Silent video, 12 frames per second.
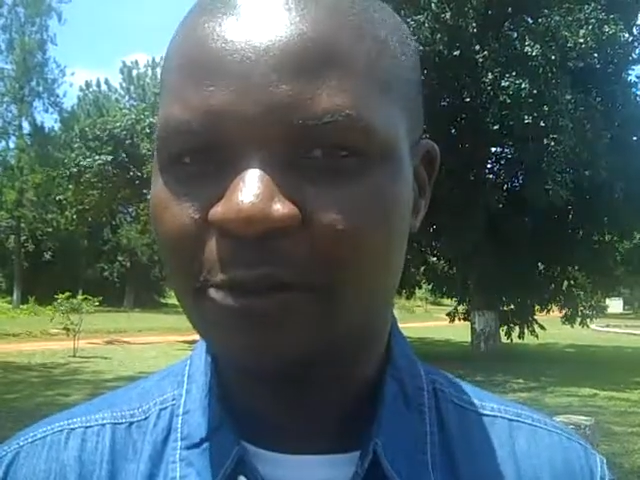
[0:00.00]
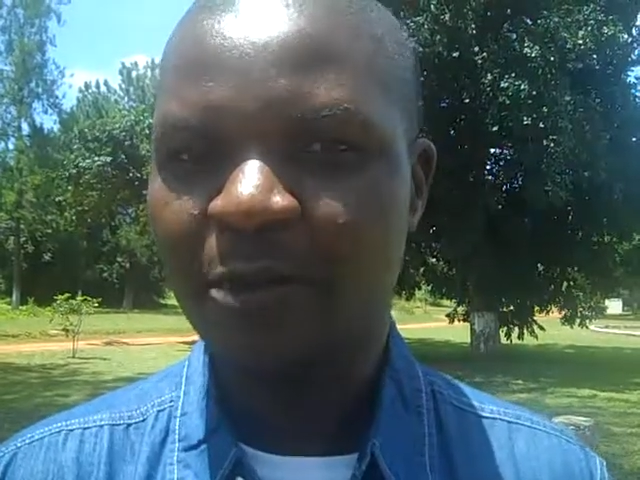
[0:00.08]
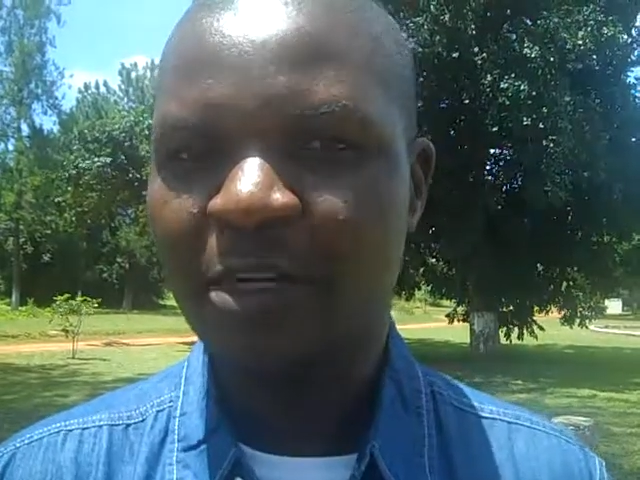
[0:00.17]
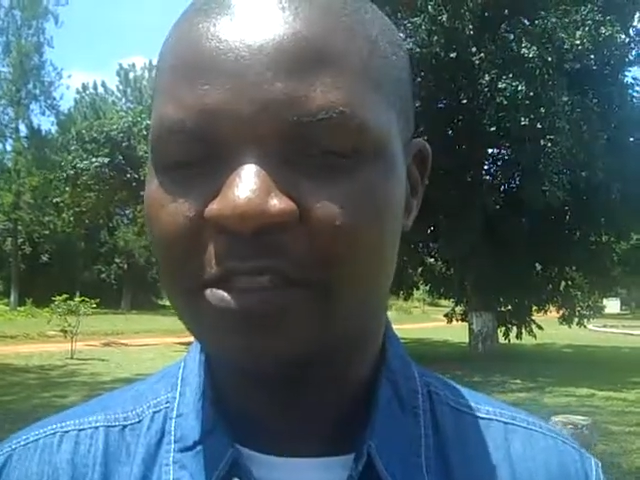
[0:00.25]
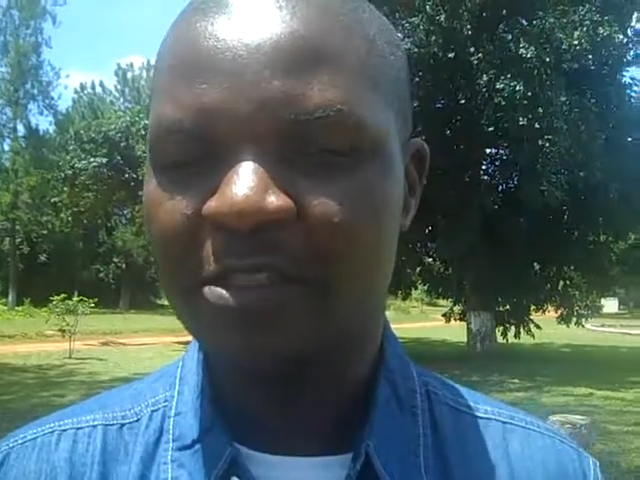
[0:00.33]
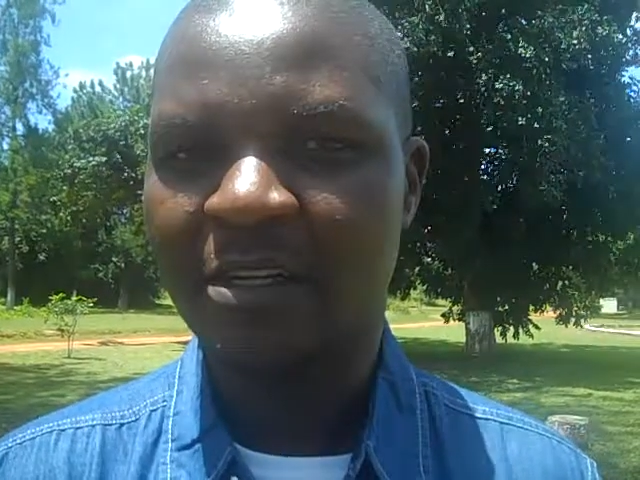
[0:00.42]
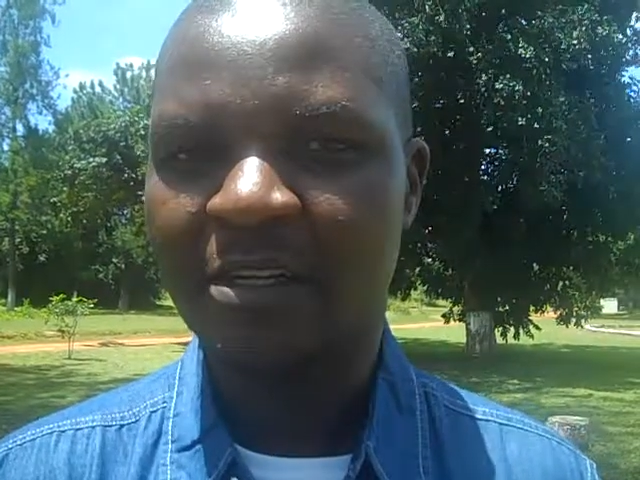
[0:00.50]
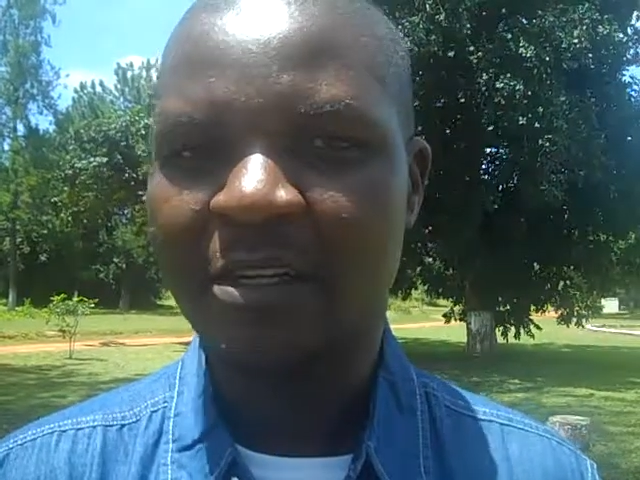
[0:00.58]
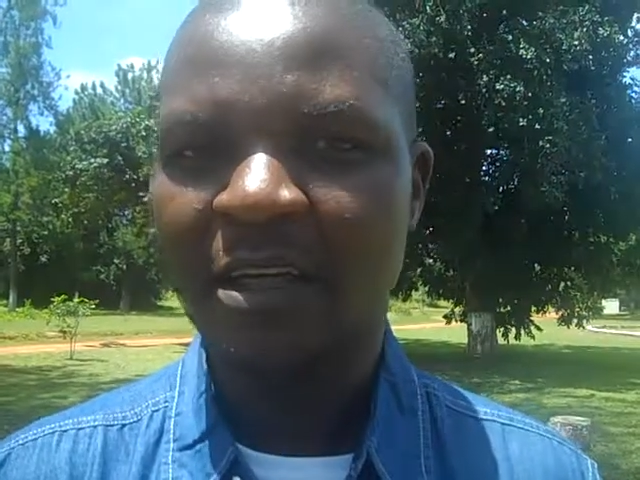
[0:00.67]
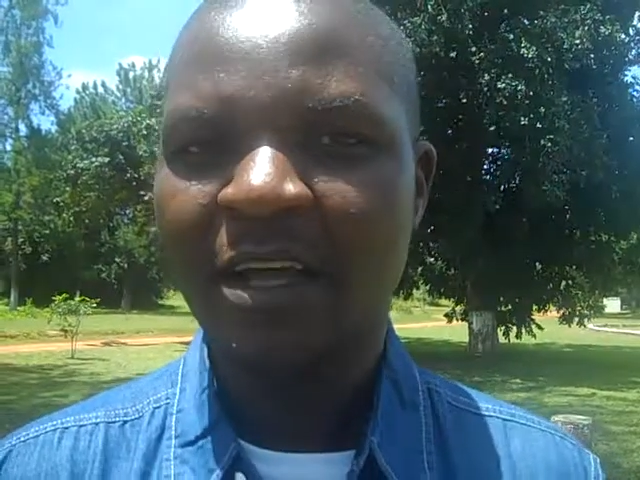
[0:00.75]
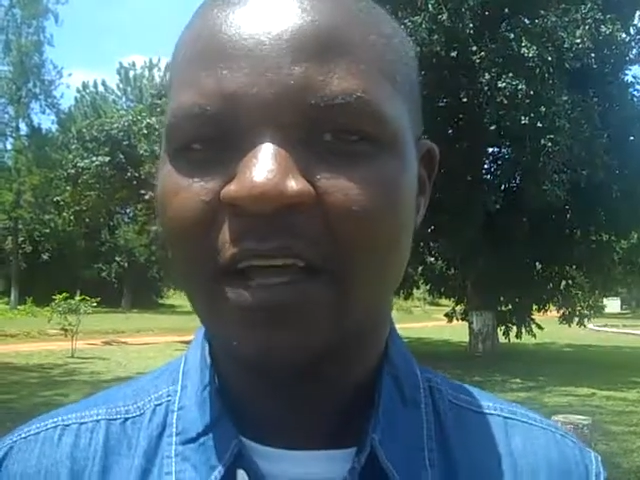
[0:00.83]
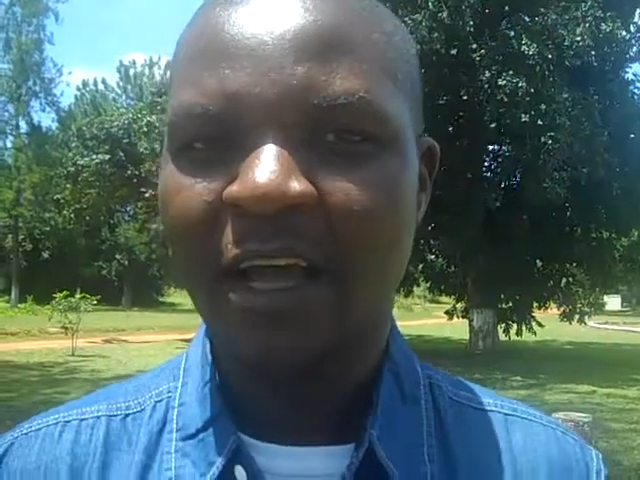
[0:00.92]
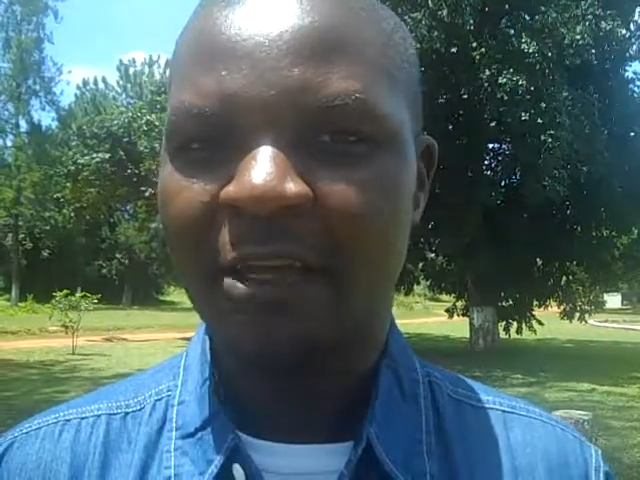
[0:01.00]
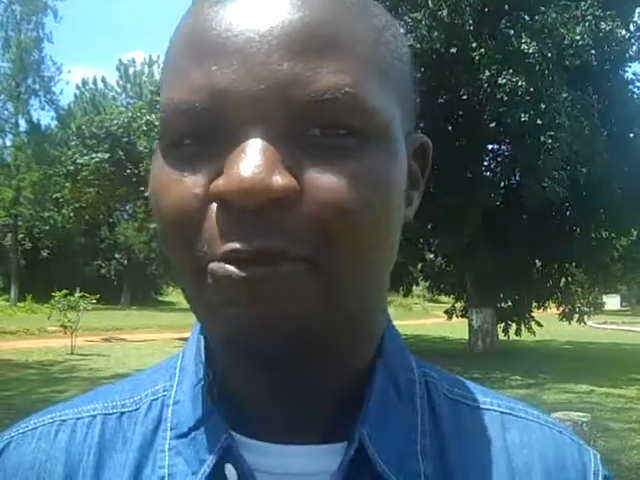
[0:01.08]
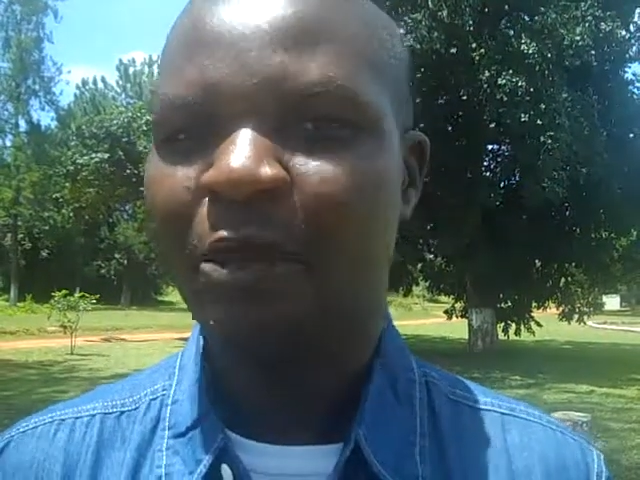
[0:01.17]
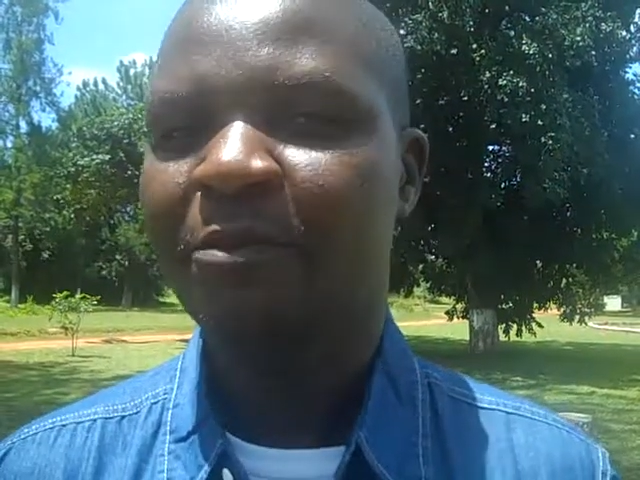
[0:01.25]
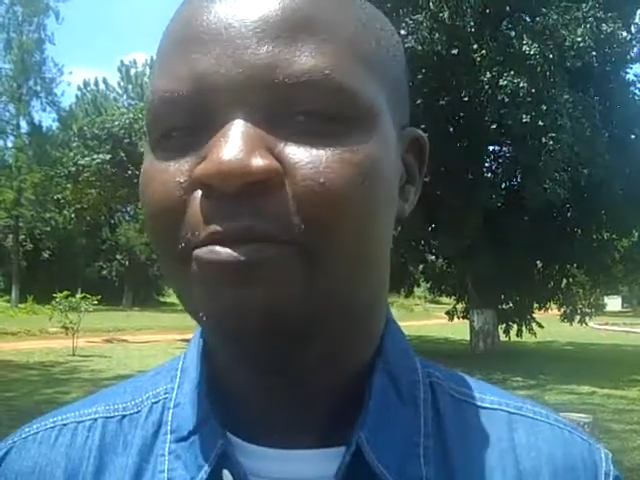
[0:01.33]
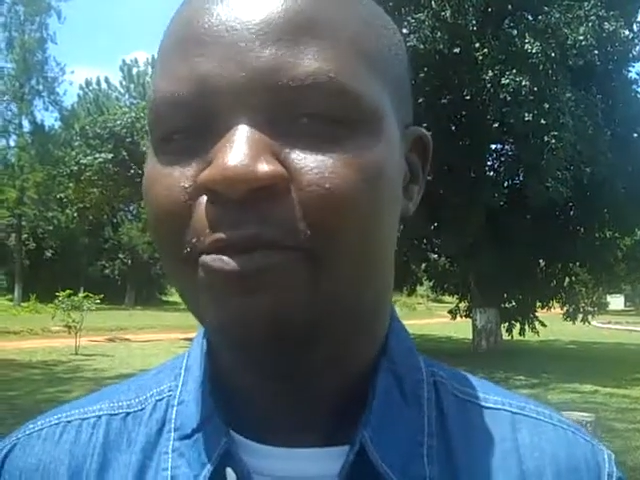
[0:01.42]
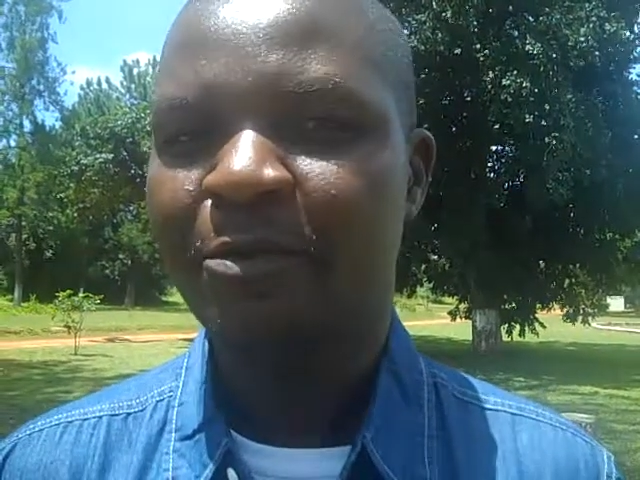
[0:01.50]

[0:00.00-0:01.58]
focus on, and we are